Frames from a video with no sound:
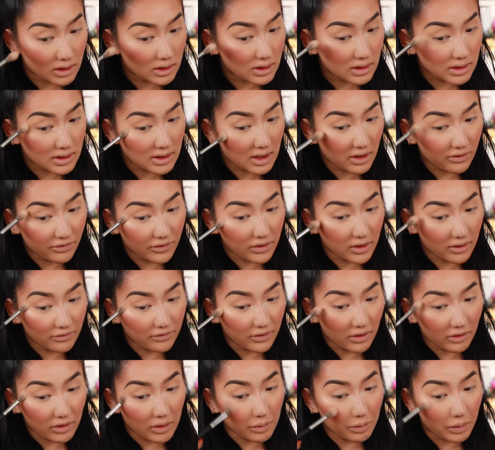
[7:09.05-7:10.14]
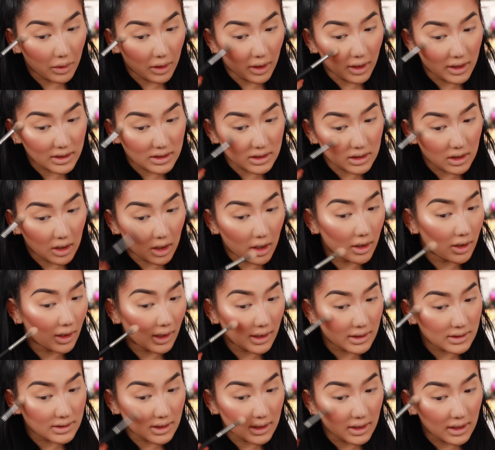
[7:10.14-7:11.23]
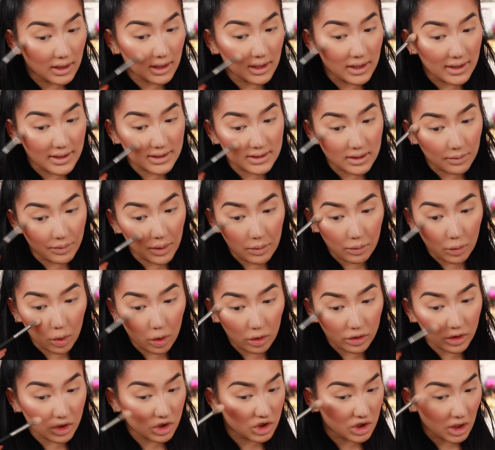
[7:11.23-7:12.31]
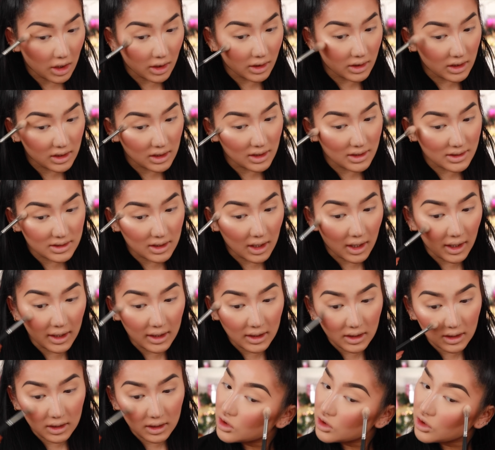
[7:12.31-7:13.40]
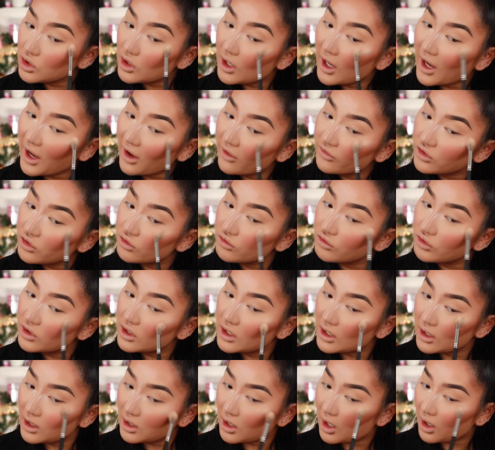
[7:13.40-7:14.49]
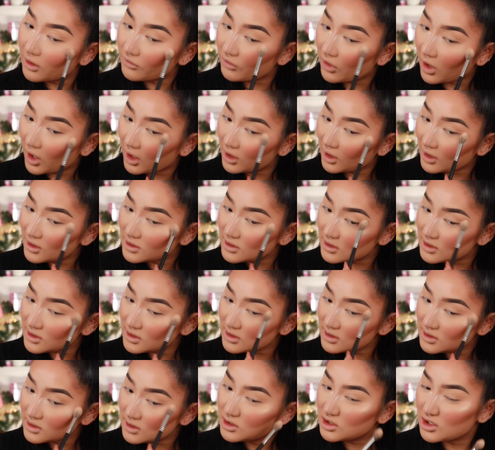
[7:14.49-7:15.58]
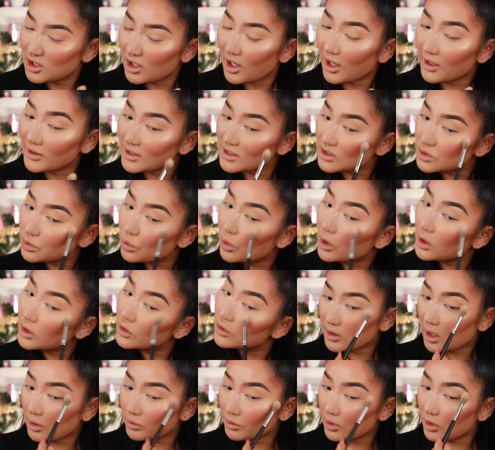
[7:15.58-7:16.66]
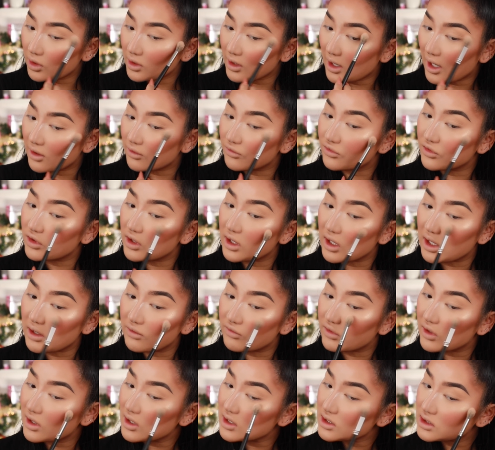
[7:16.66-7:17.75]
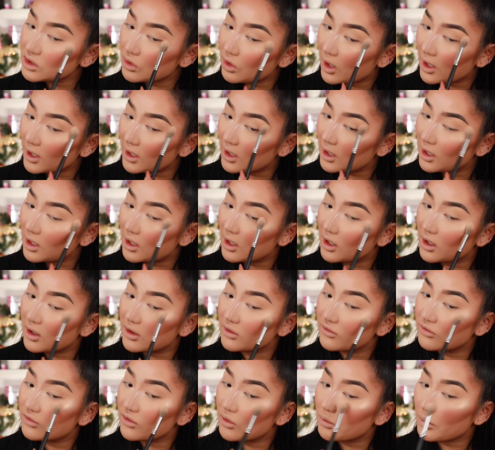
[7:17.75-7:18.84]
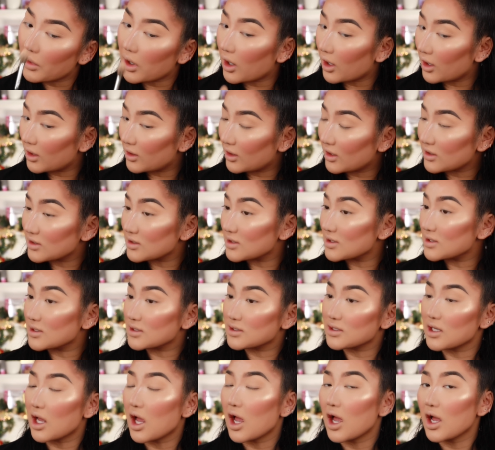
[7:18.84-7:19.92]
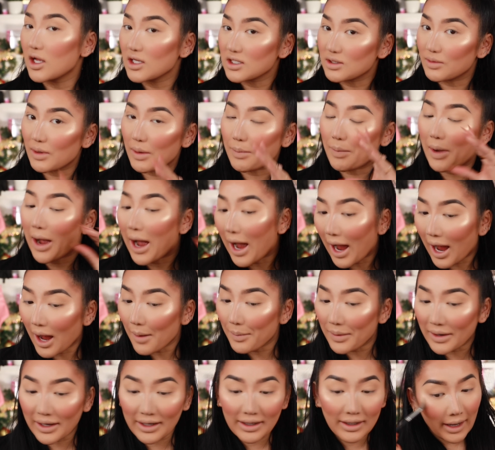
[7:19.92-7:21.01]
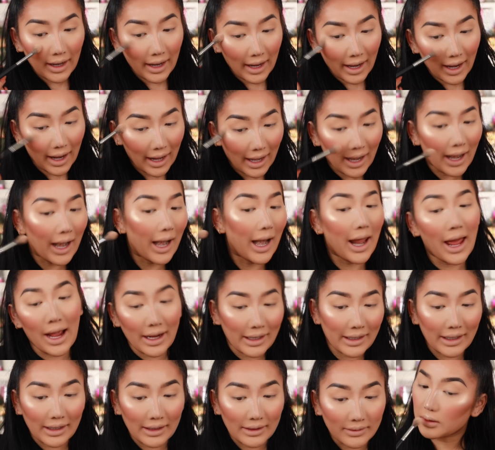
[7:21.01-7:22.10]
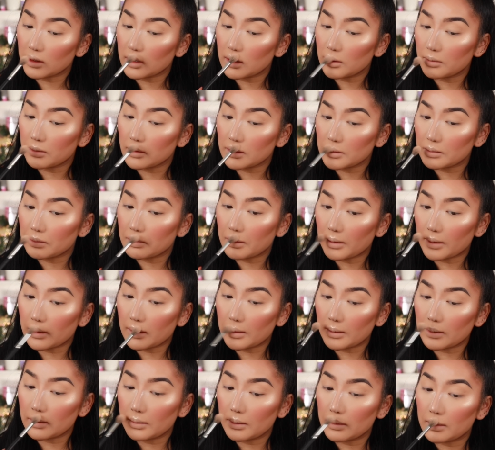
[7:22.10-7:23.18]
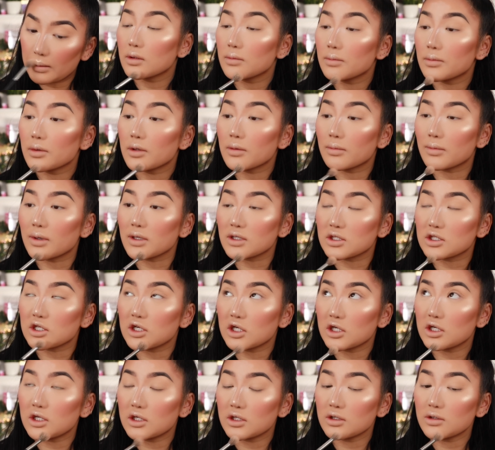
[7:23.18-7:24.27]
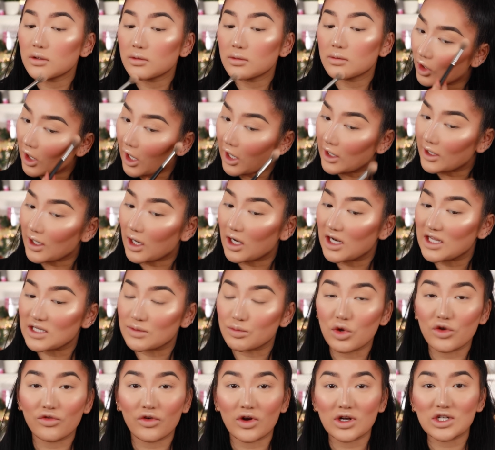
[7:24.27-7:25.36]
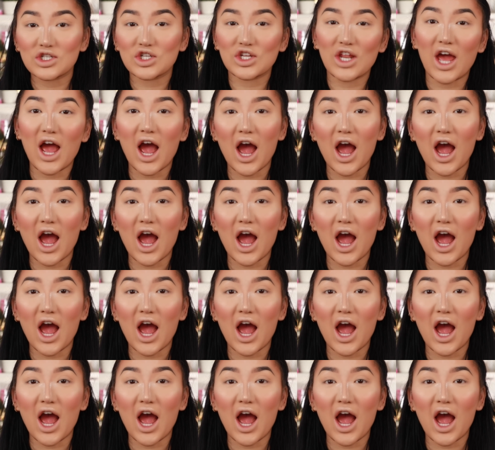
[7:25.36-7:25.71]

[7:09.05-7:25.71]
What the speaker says: This is definitely a very blinding highlighter. It is a bit more on the chunkier side, you have to really love highlighters to like this one. I'm going out for the evening, so I love my highlighters to be popping and locking. Cupid's bow with my chin. Okay, now let's move on to the